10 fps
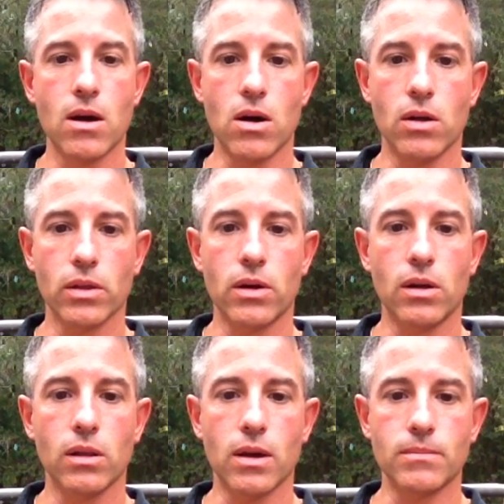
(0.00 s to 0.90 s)
All in
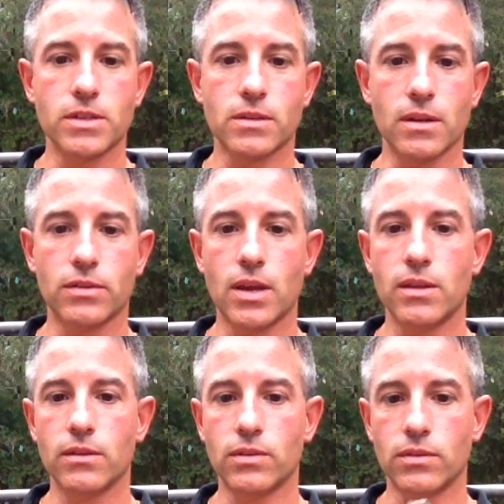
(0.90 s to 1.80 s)
all, I'm just going to say
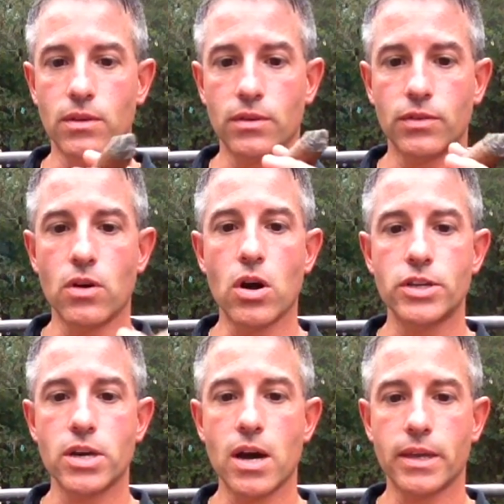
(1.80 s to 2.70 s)
this is a Cigar
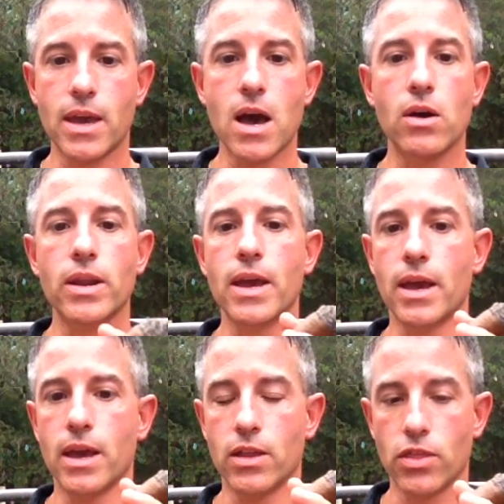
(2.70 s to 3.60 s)
Jockey out,
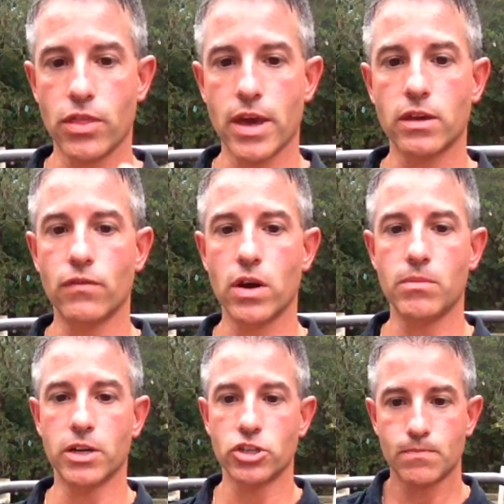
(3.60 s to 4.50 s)
and thank you very
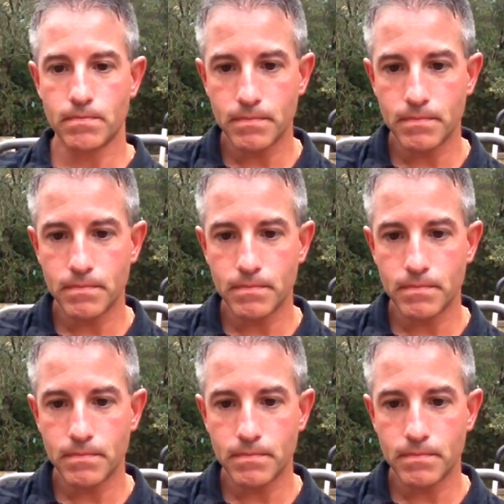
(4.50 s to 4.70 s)
much.